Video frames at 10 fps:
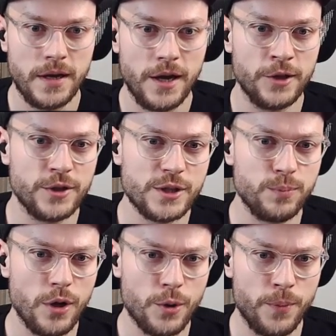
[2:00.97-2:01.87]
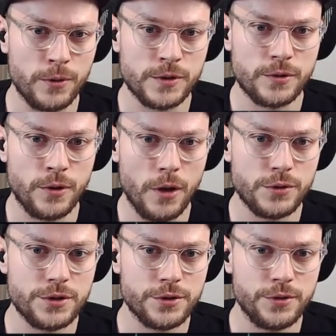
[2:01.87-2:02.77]
In this blog post,
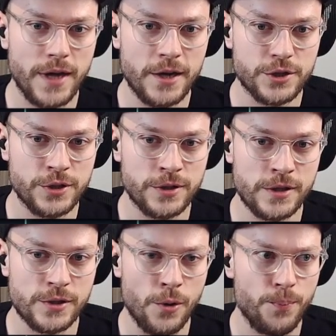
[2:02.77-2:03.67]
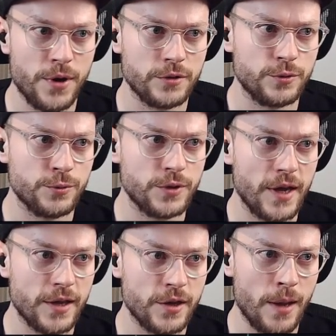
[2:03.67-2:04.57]
closure creation is compared to
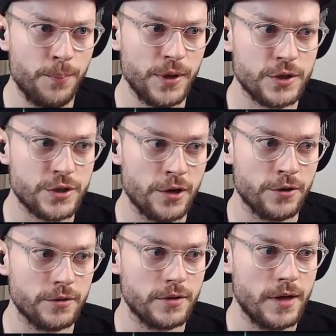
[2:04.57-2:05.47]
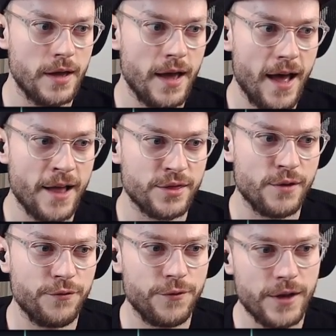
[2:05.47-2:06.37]
taking a picture. And
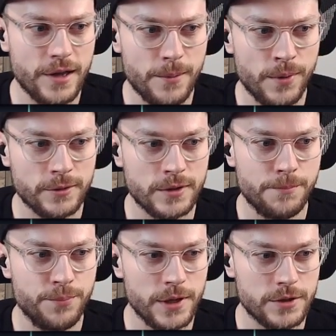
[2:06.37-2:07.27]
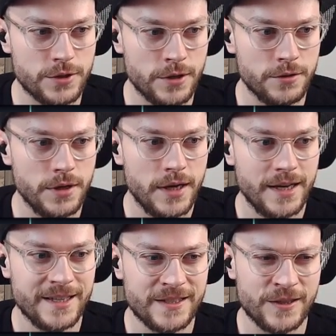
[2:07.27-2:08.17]
the thing about the picture
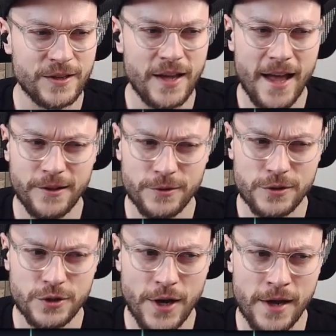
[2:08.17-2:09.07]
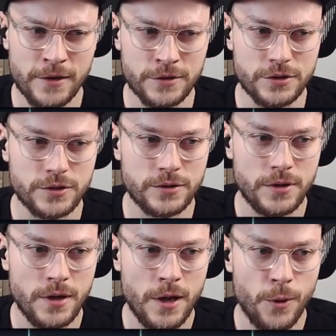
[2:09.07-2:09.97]
is it cannot change.
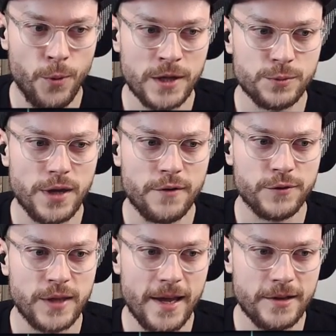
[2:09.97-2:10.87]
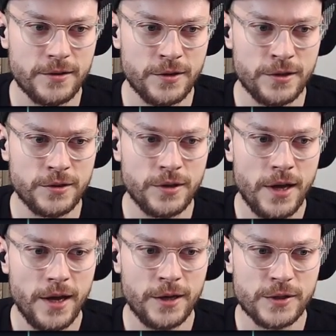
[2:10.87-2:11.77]
Once we have taken it,
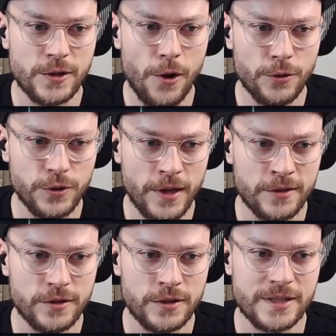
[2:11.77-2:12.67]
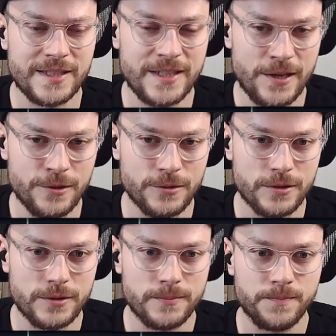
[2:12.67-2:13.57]
its content is sealed.